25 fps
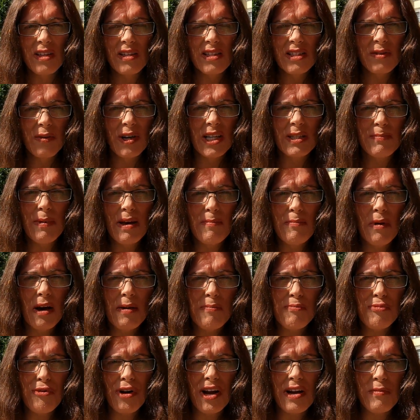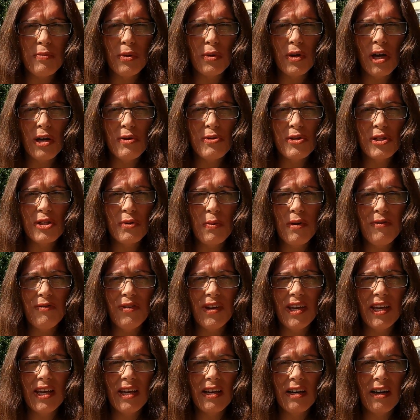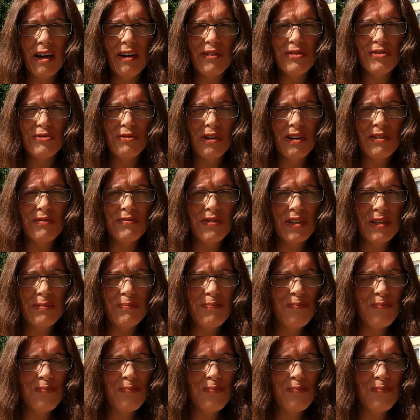so I expect my brain will go squiffy after I've